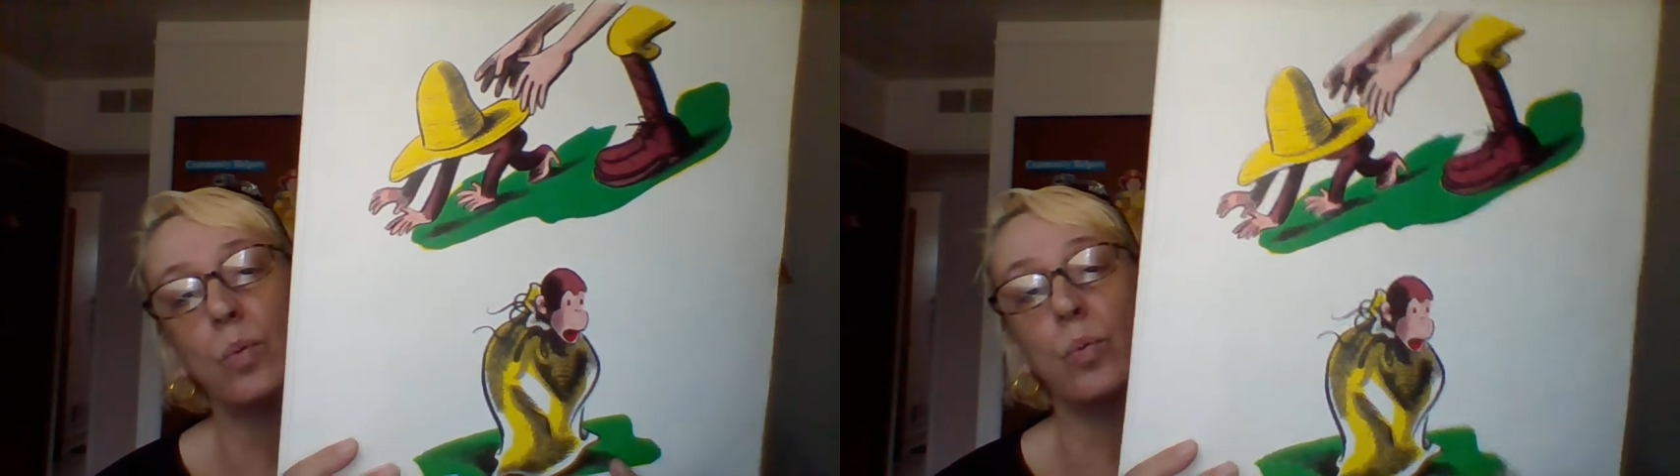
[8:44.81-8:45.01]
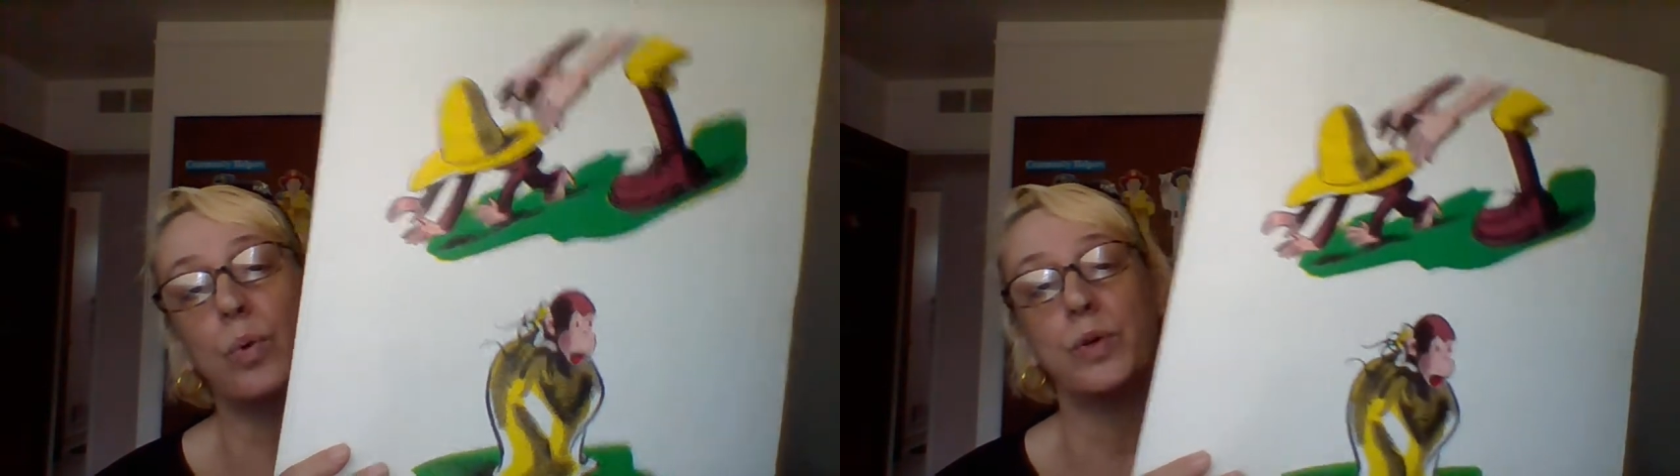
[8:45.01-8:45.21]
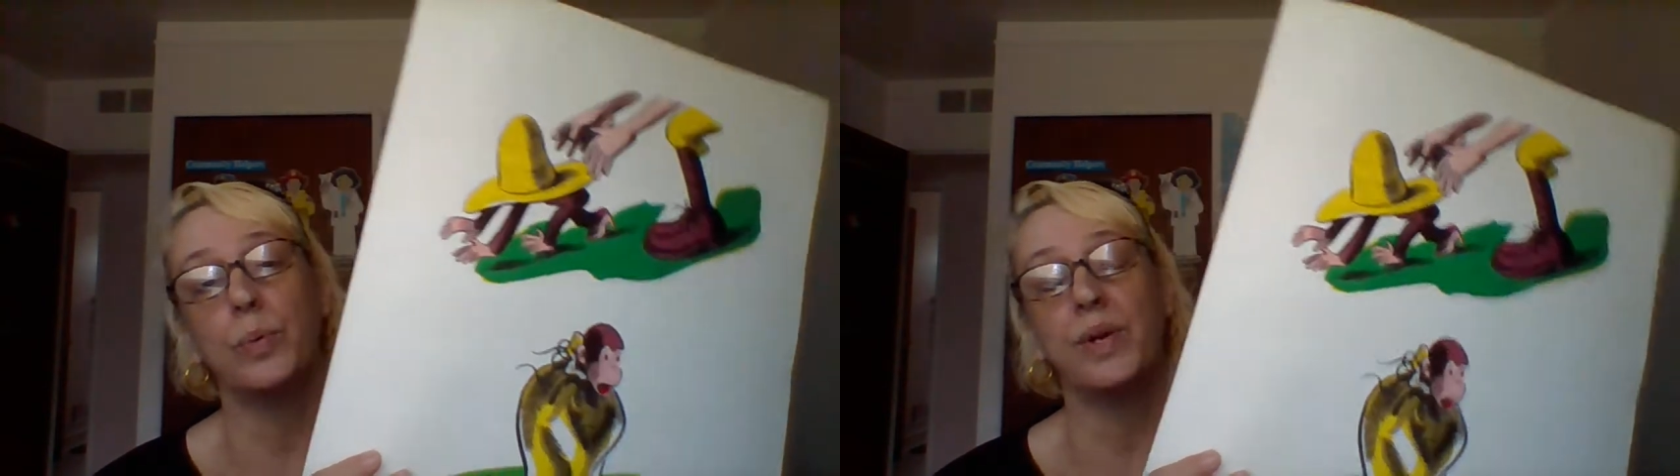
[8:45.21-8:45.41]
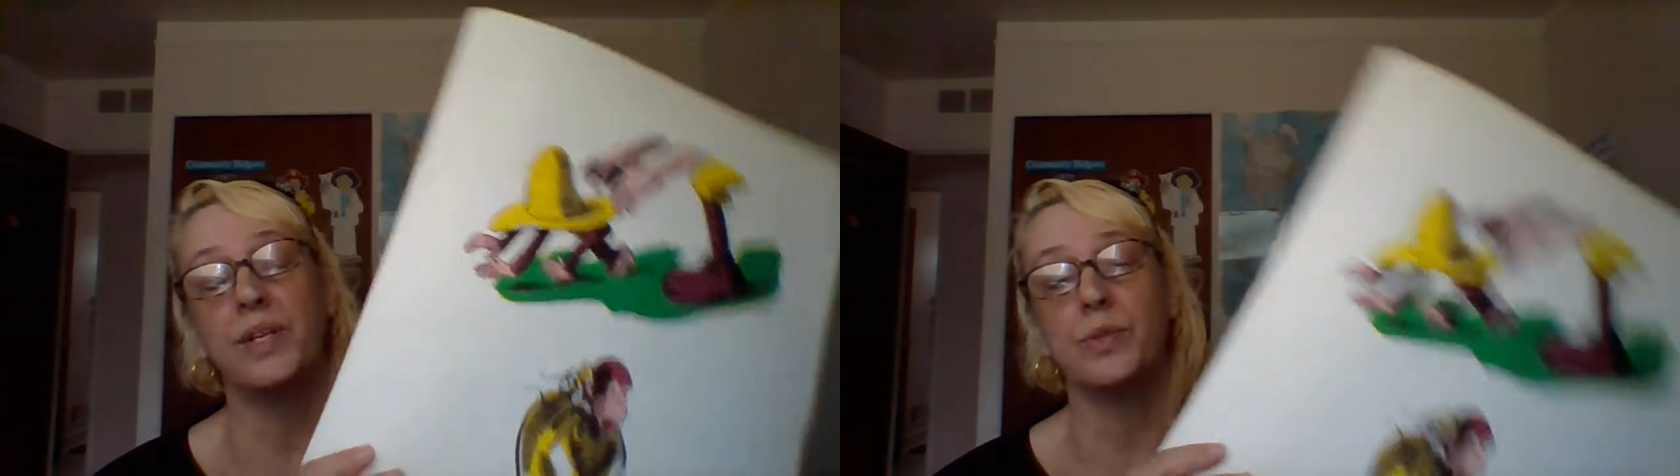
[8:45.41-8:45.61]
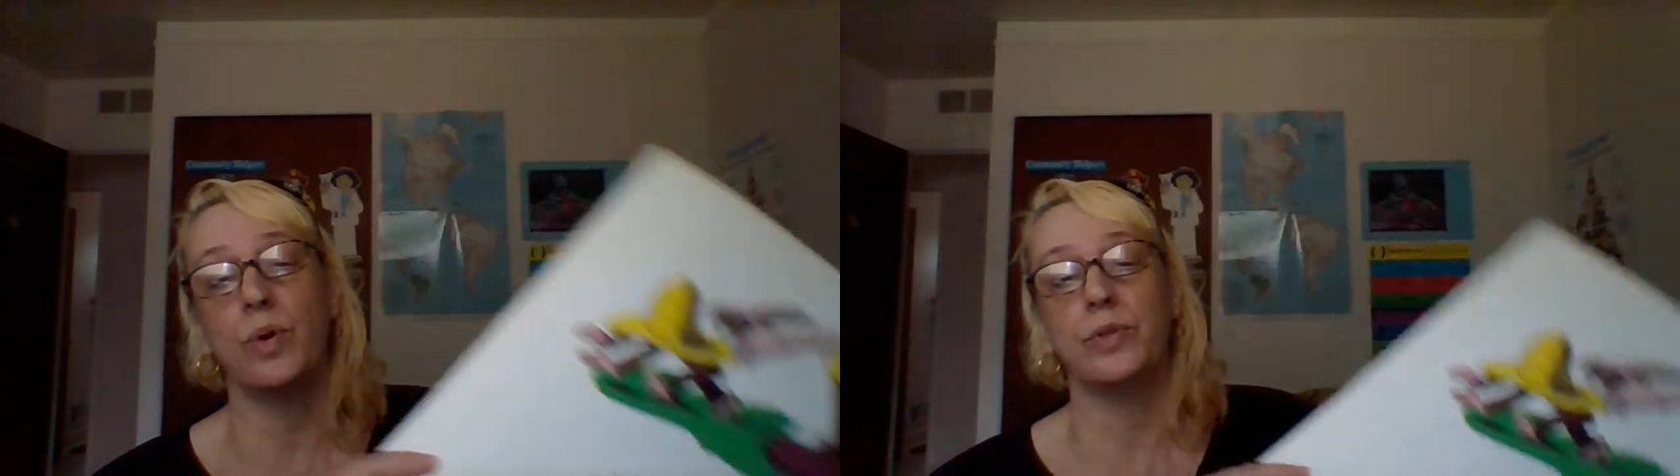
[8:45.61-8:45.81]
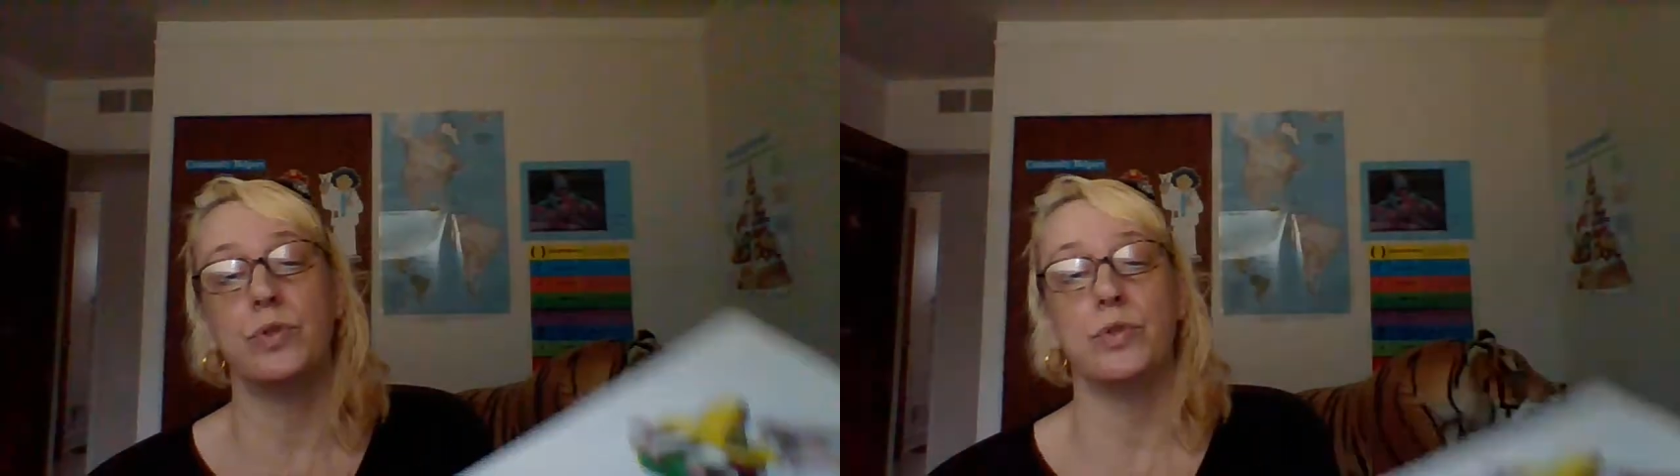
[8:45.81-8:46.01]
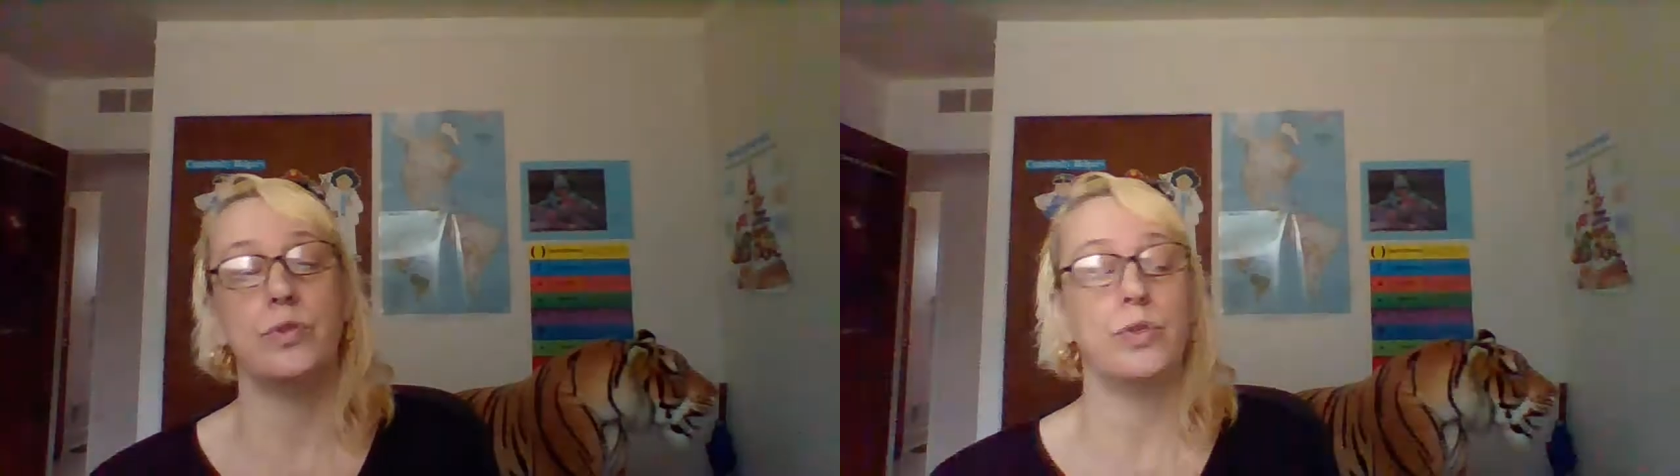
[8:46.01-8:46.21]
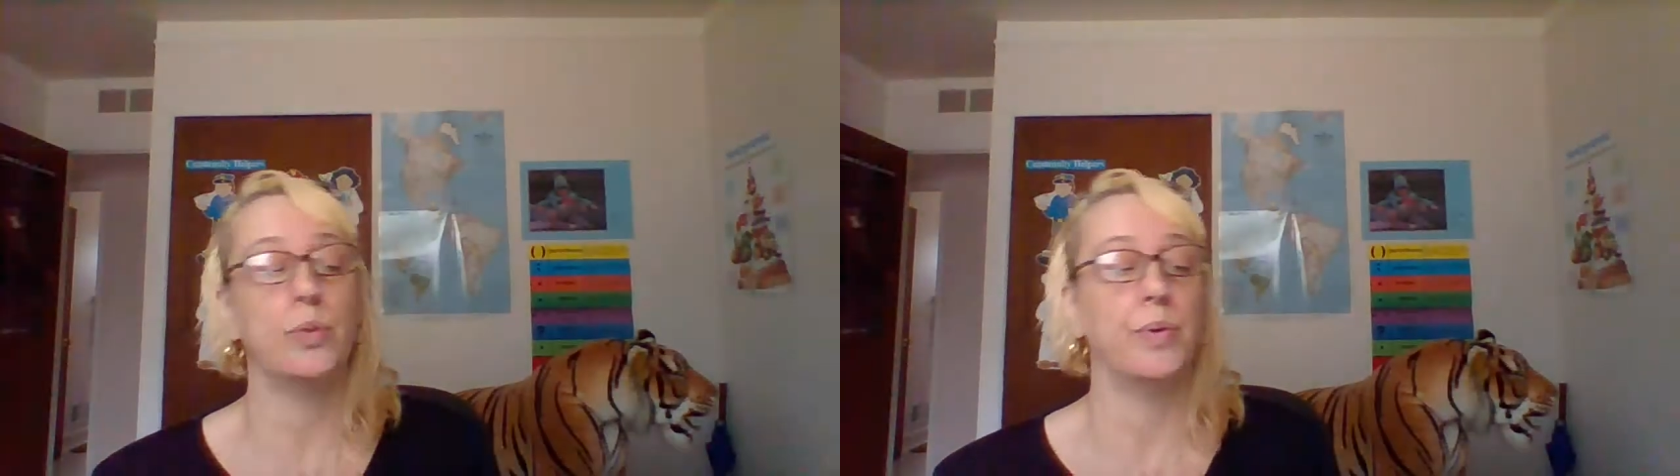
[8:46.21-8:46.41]
Wonder what he's going to
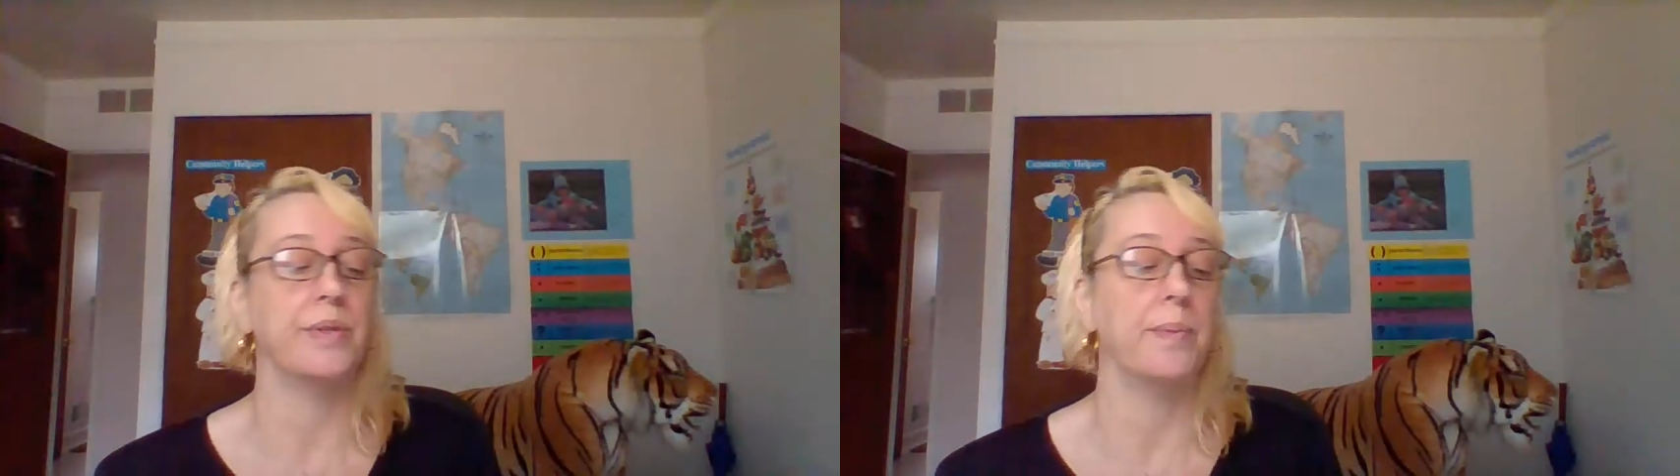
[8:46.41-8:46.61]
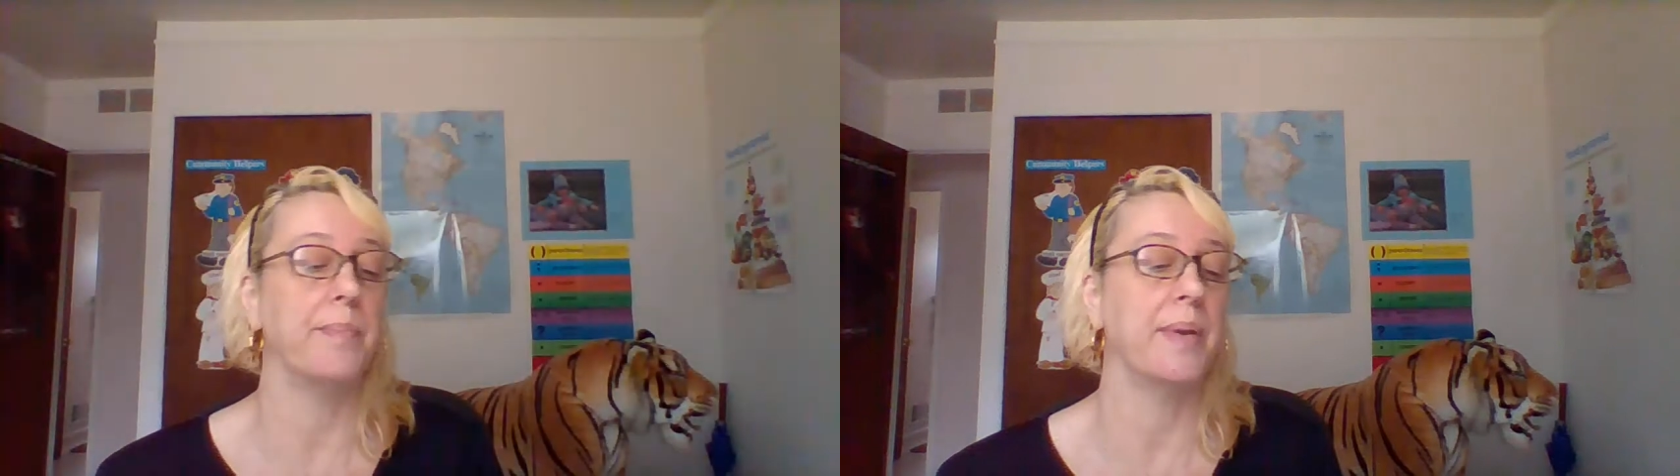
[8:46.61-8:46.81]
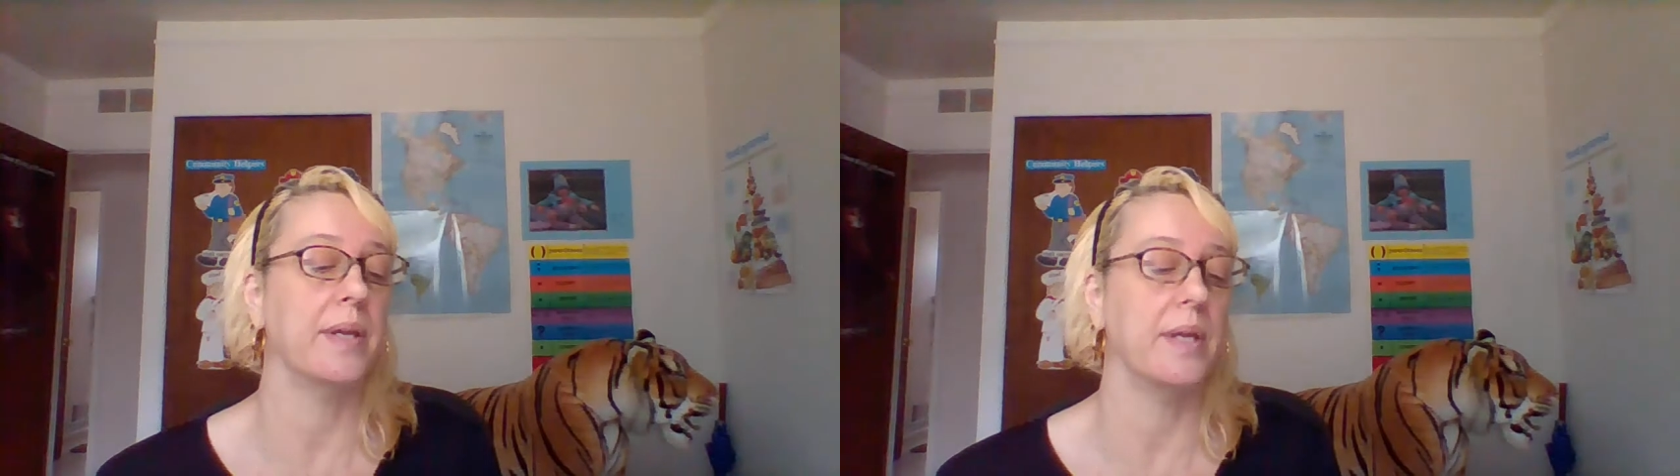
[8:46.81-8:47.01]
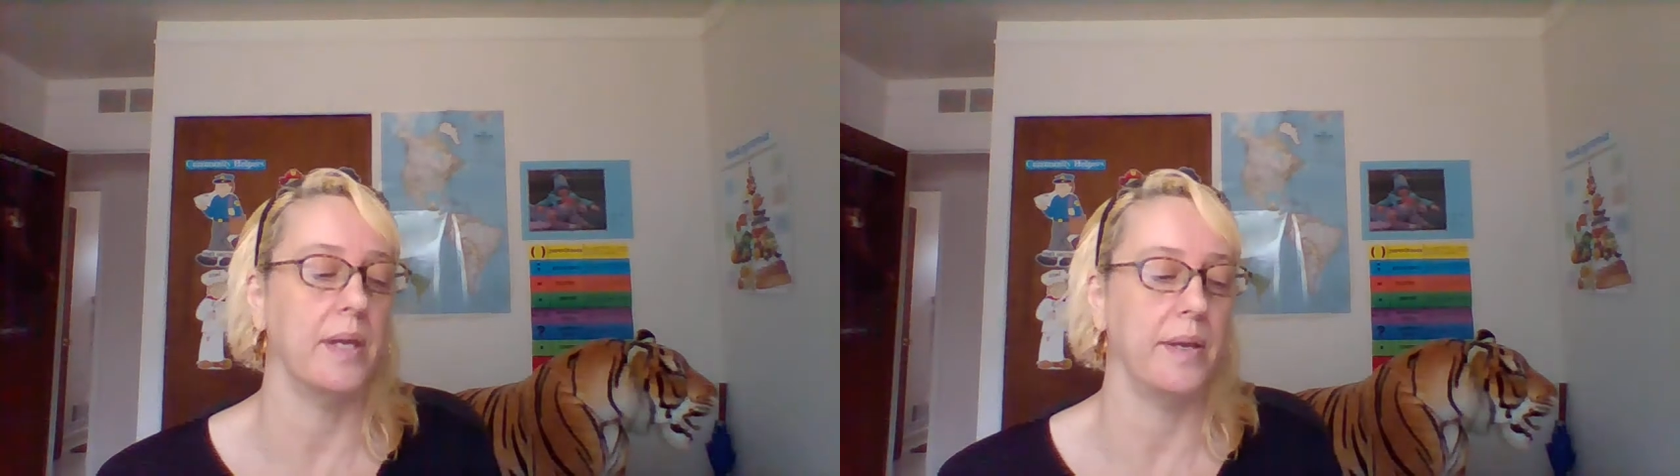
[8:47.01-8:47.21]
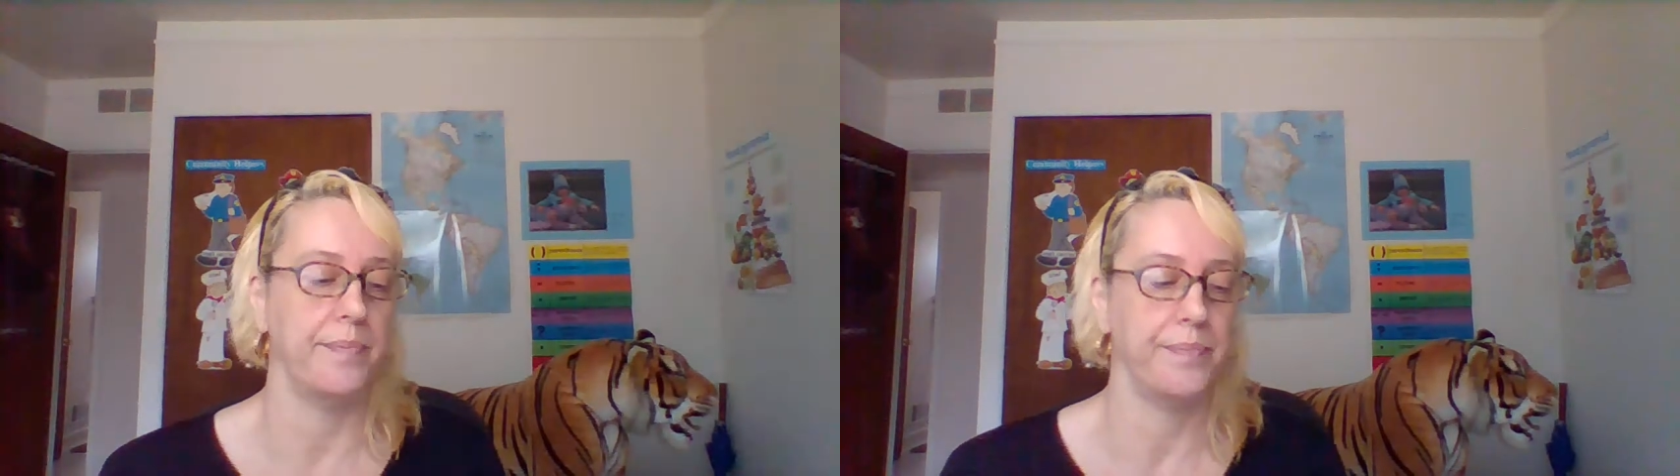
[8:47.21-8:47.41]
do with the monkey.